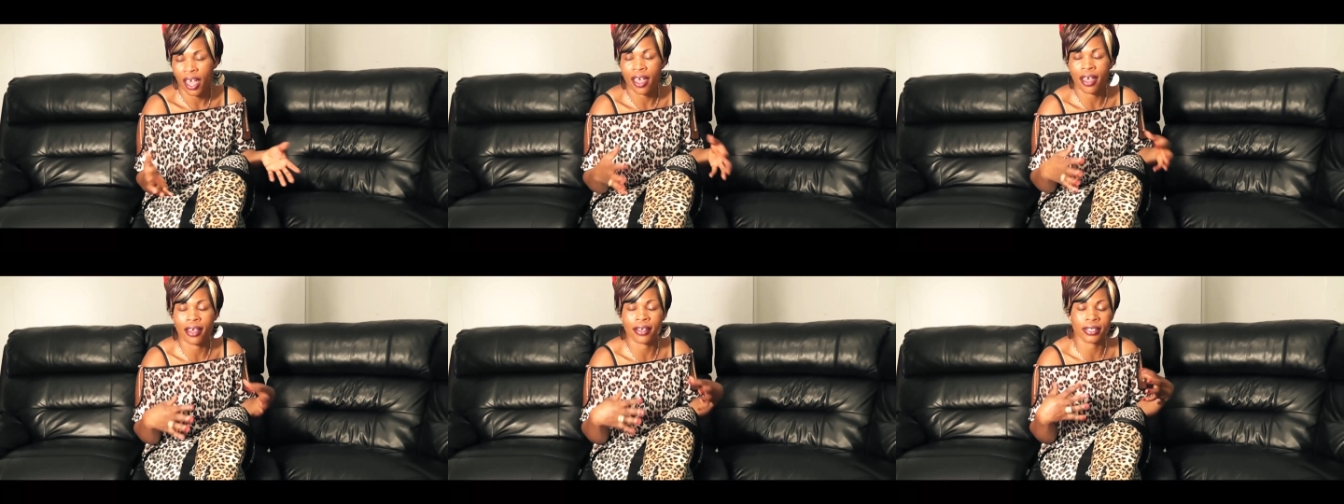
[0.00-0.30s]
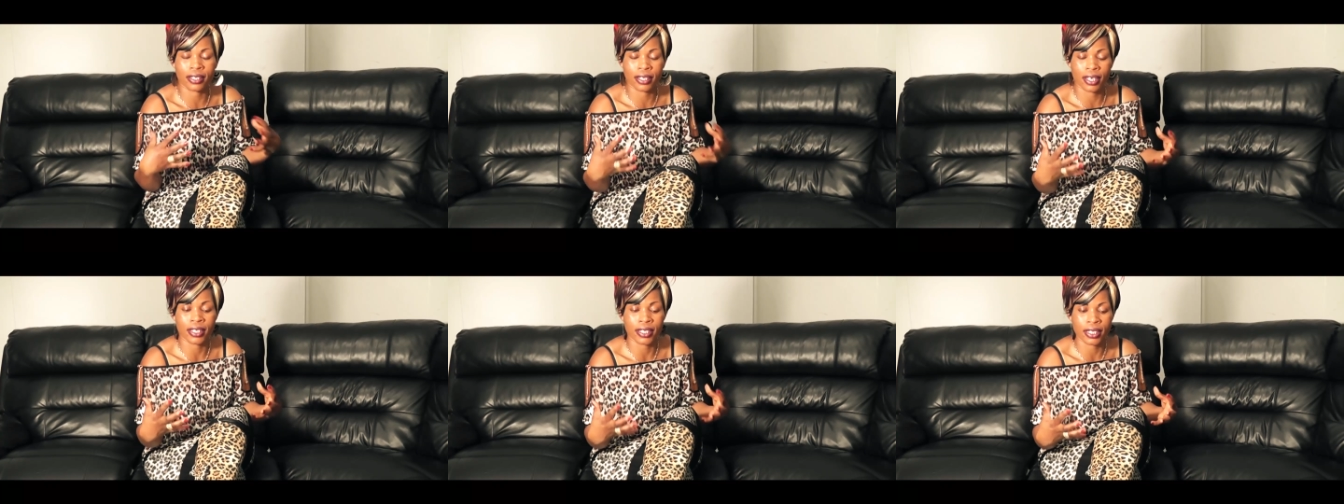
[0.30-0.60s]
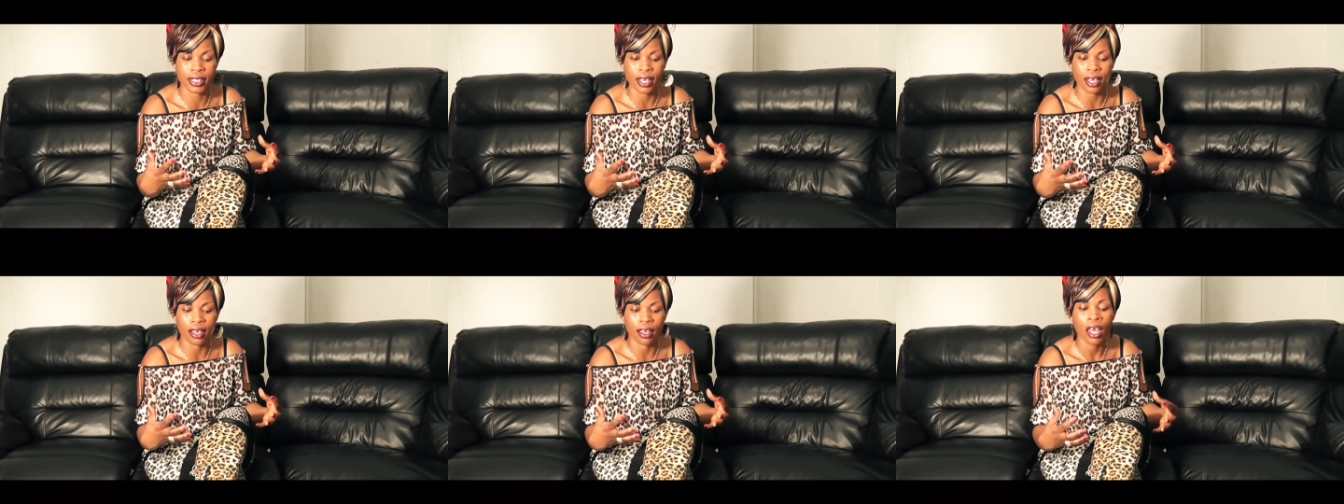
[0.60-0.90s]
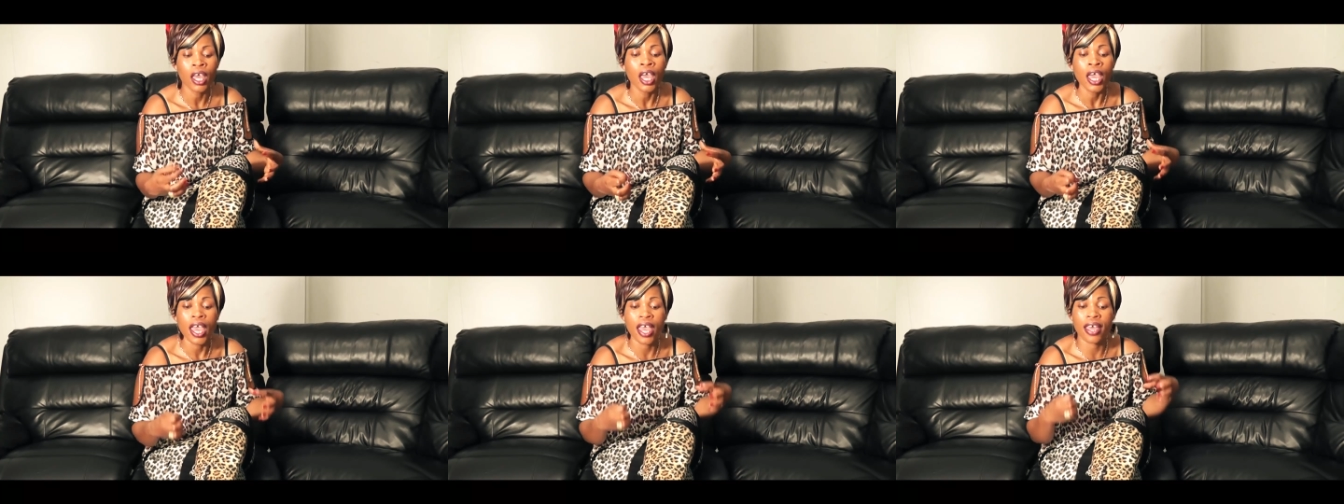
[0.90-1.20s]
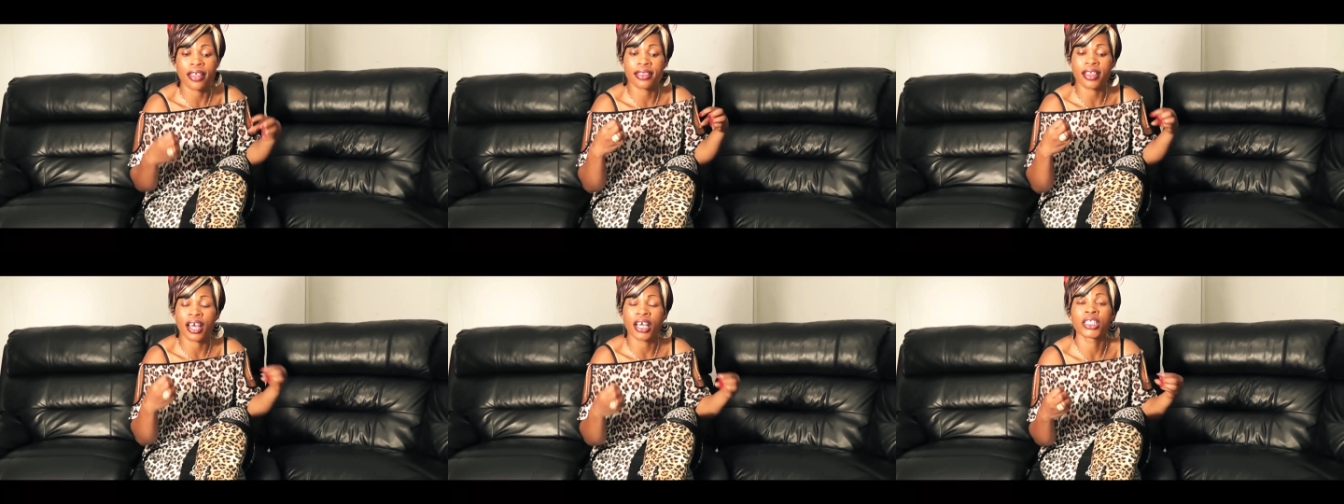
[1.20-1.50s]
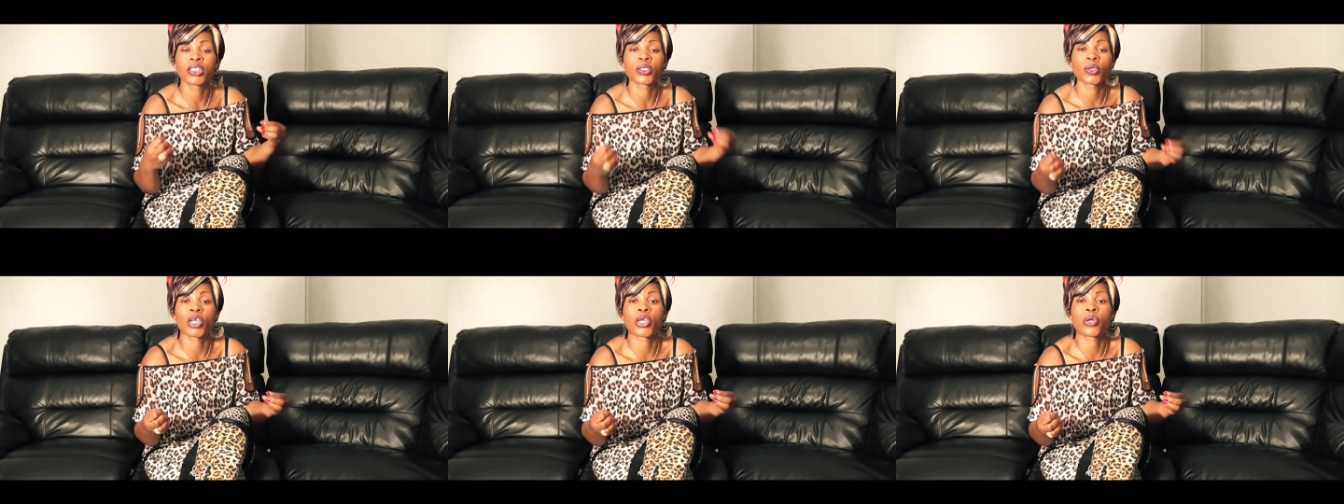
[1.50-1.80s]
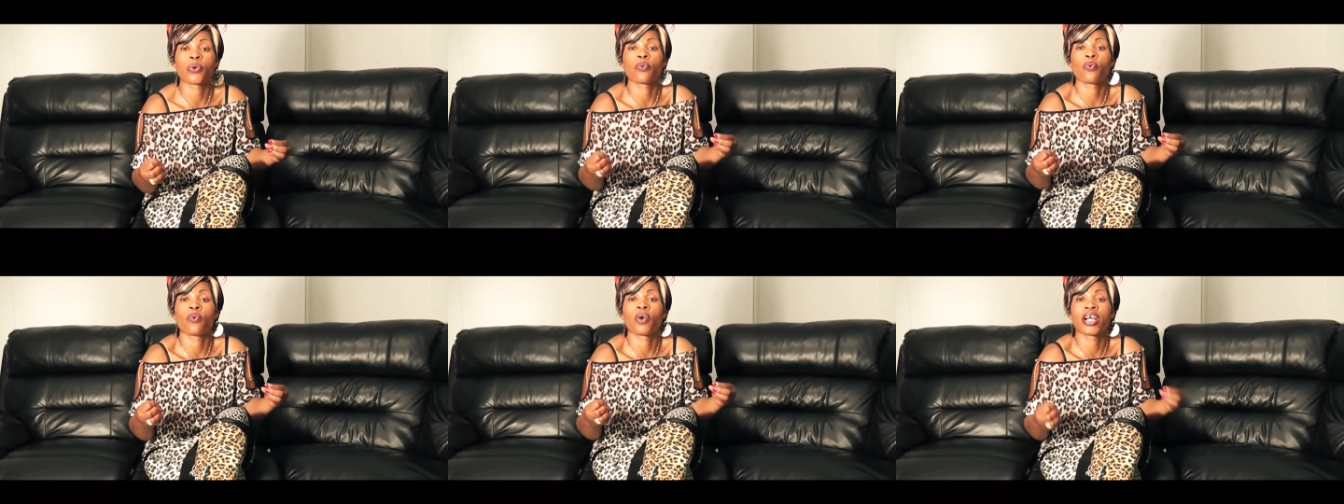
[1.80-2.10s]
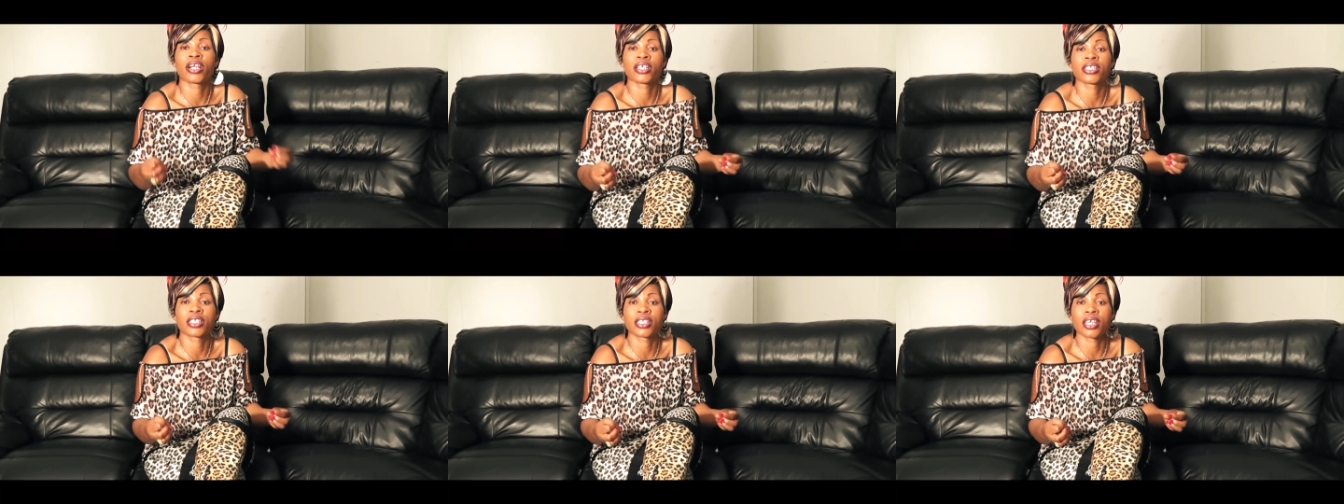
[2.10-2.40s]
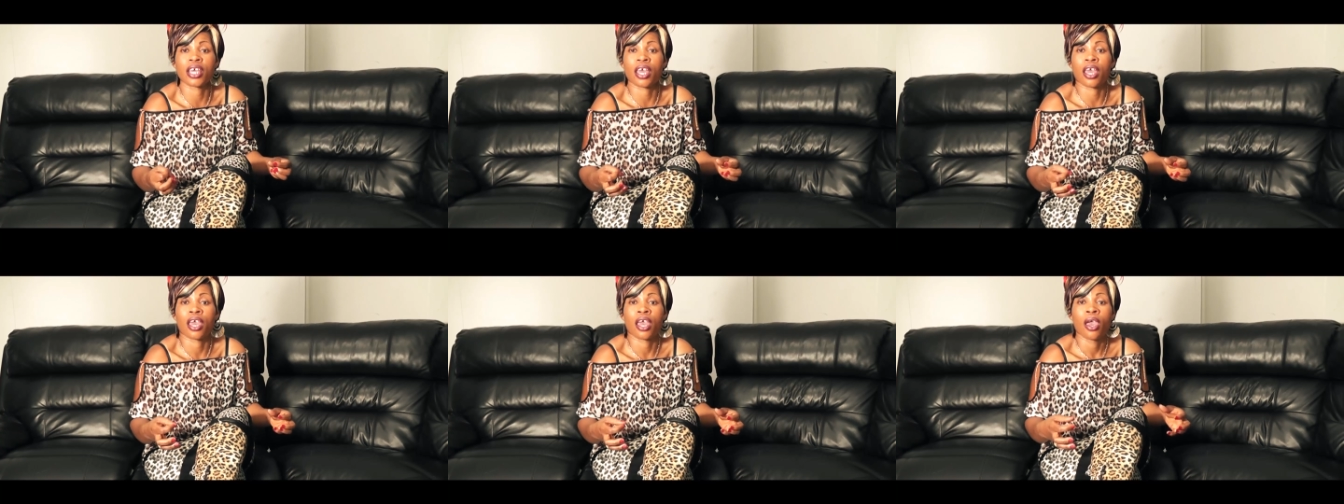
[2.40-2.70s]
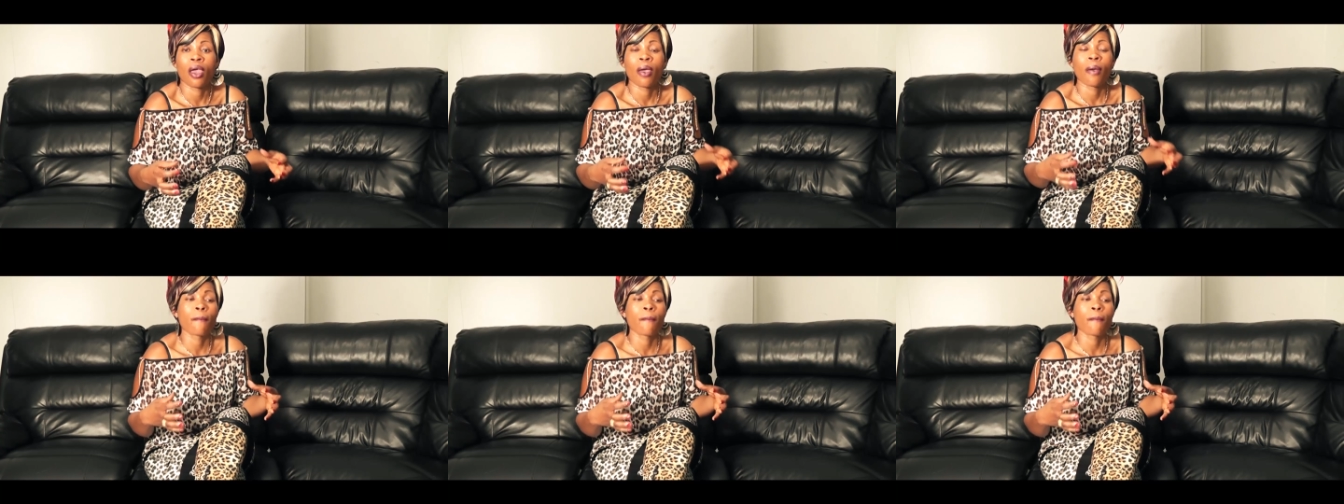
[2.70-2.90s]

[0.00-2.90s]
and that's why you will see